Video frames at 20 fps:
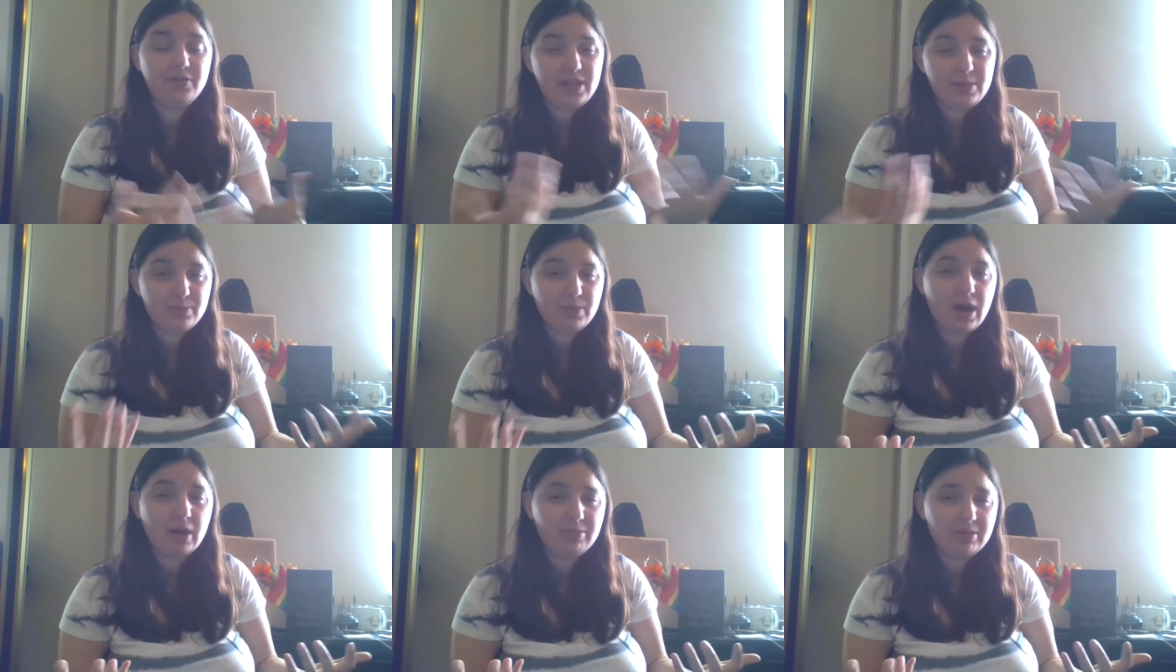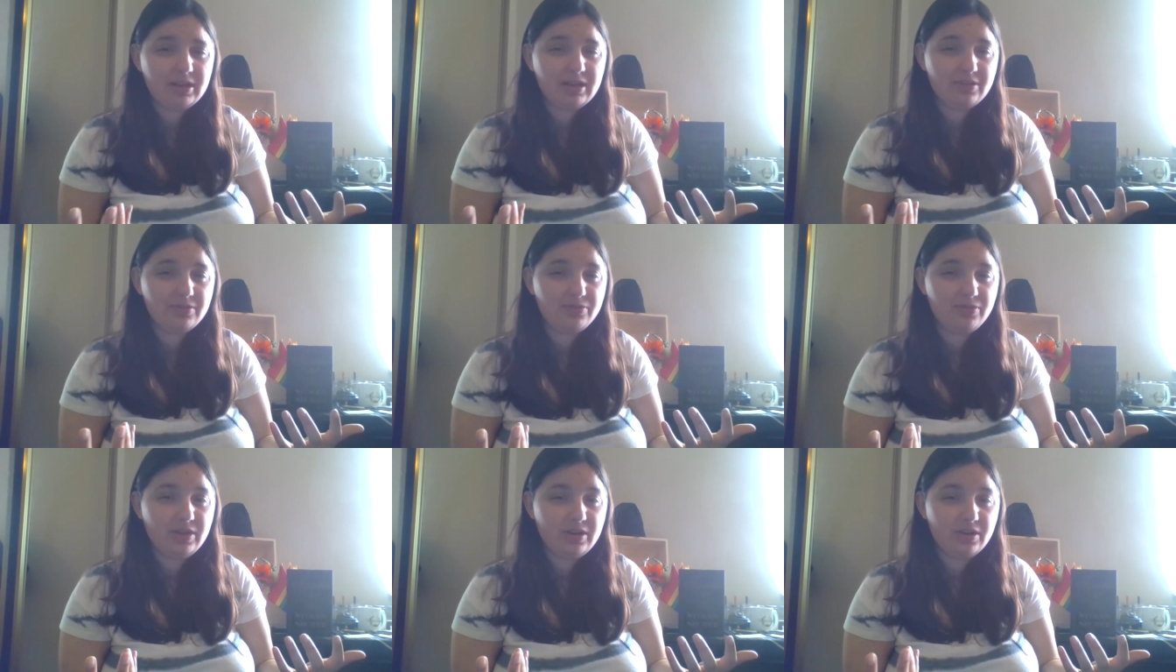they probably
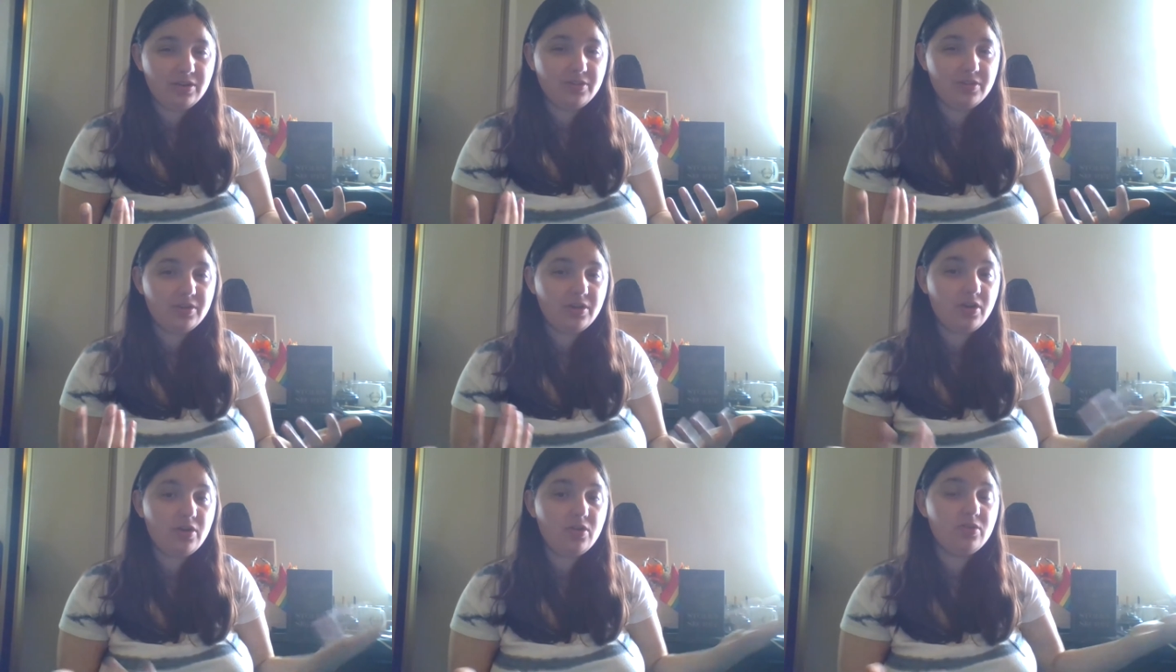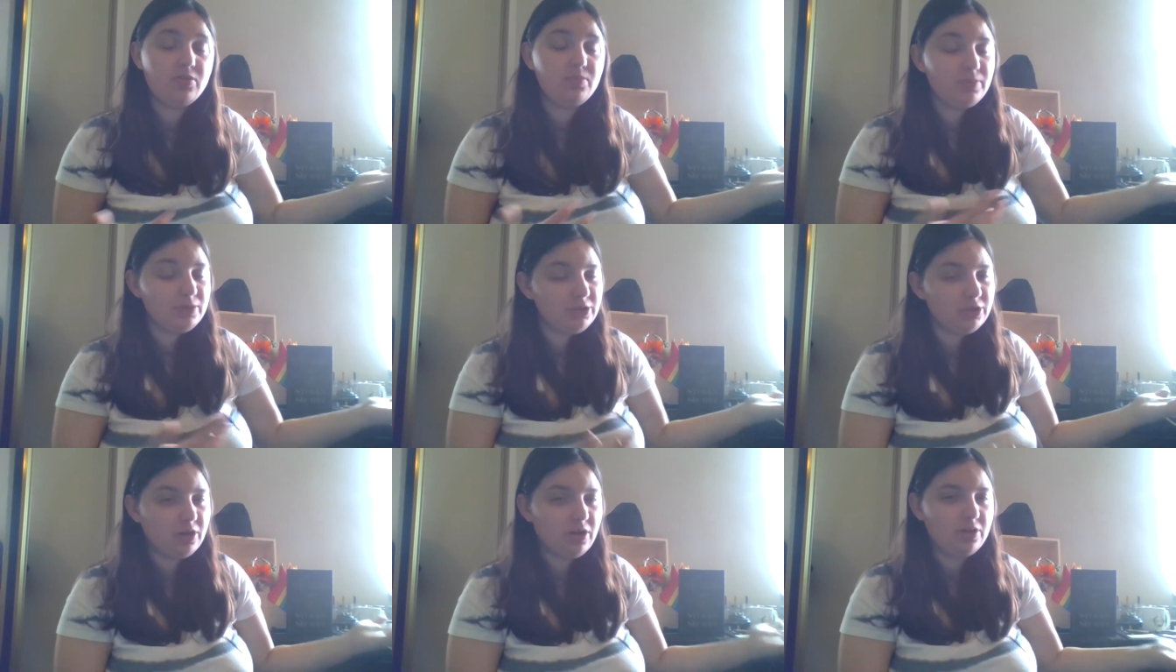could feed on their own,
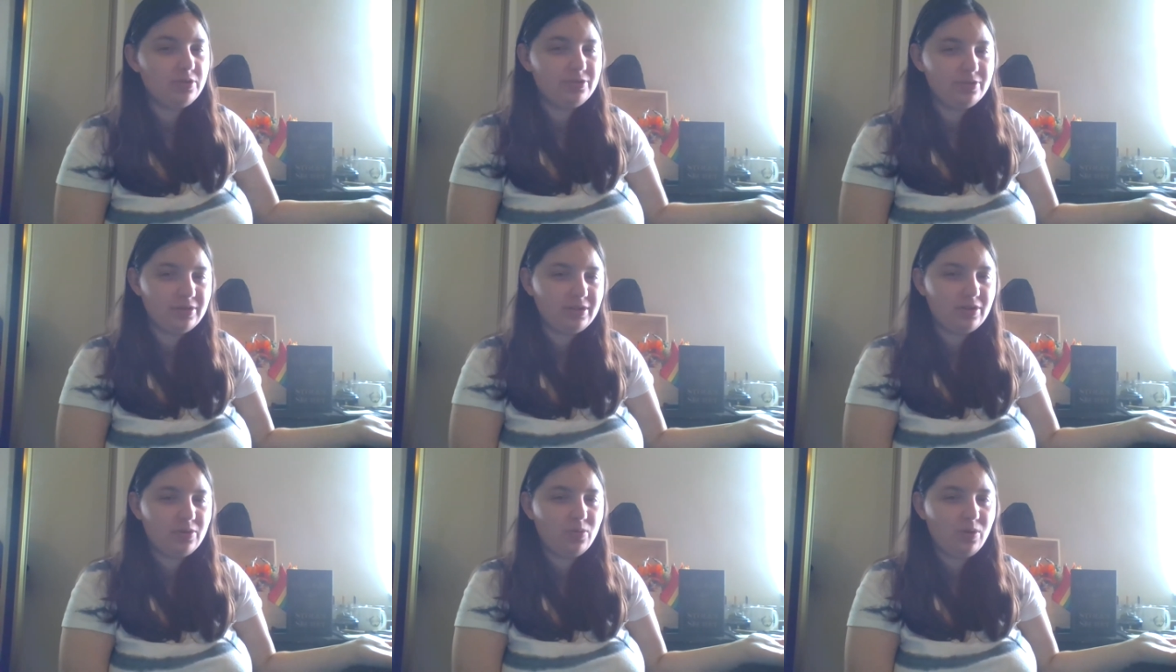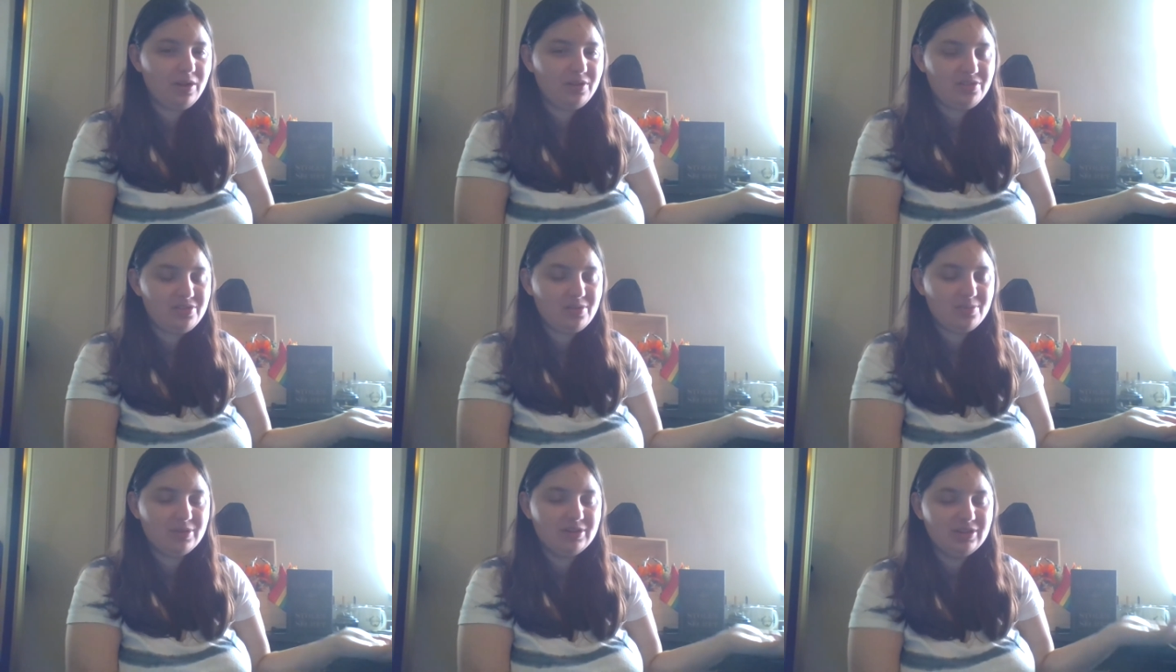but you're also gonna
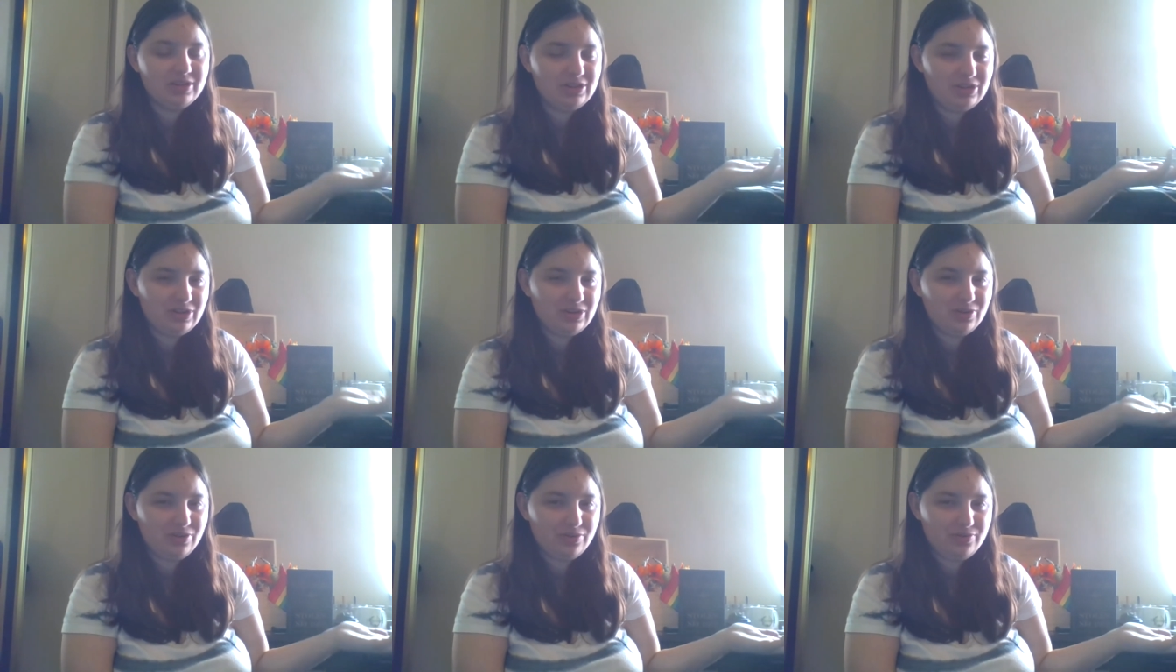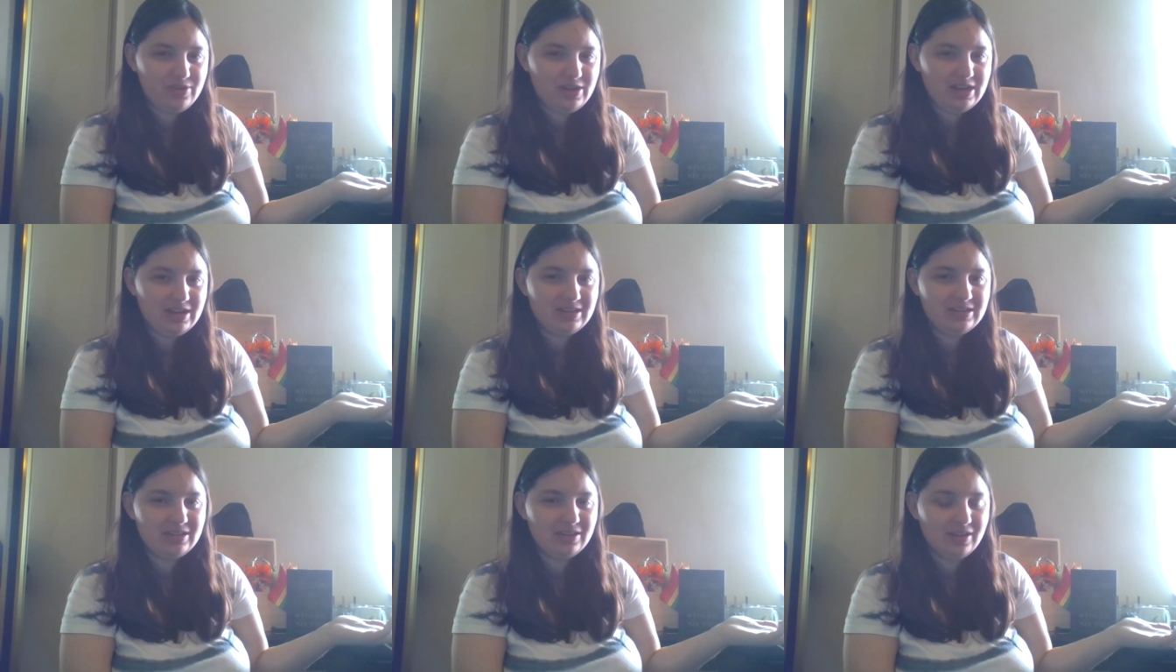want some additional
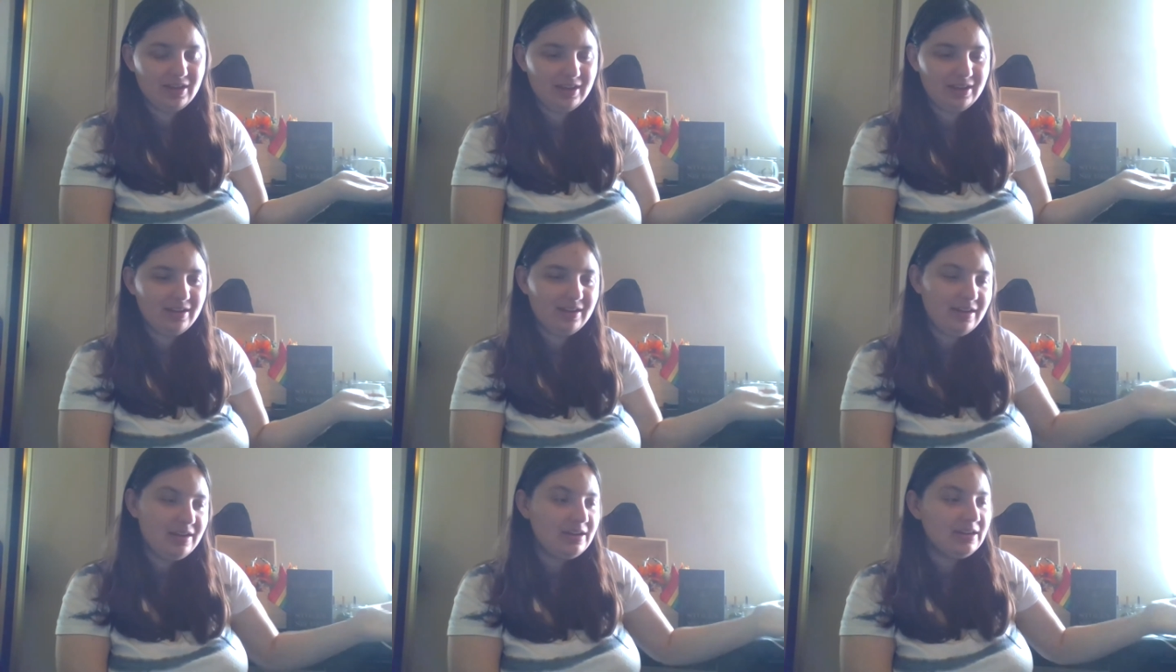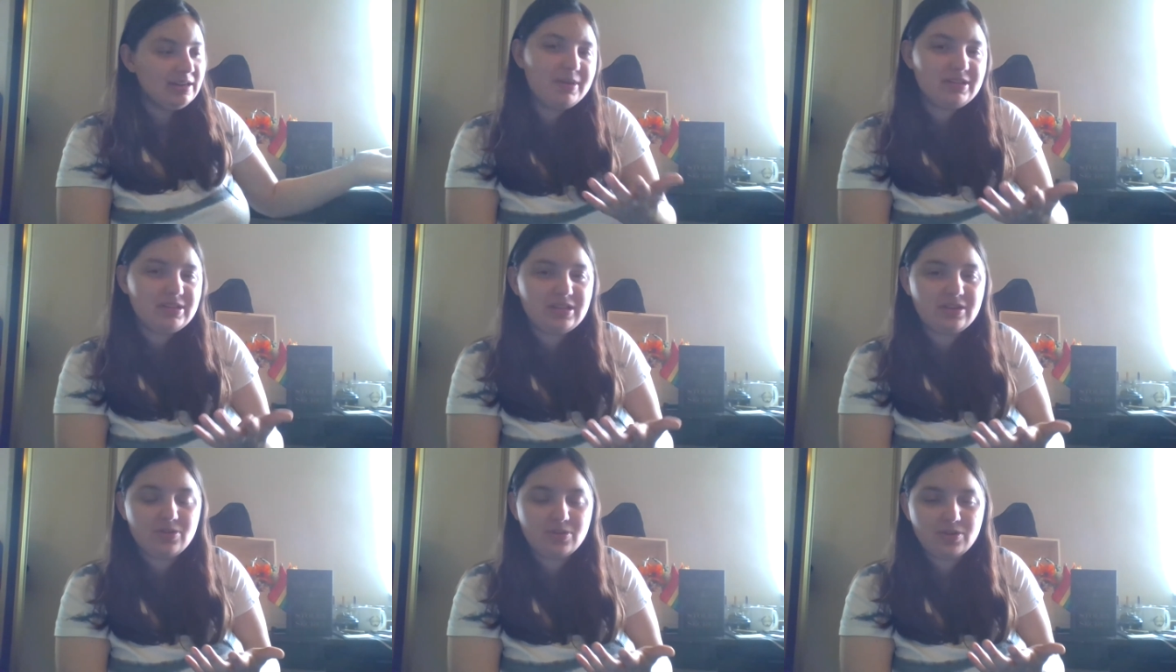feed to like supplement it,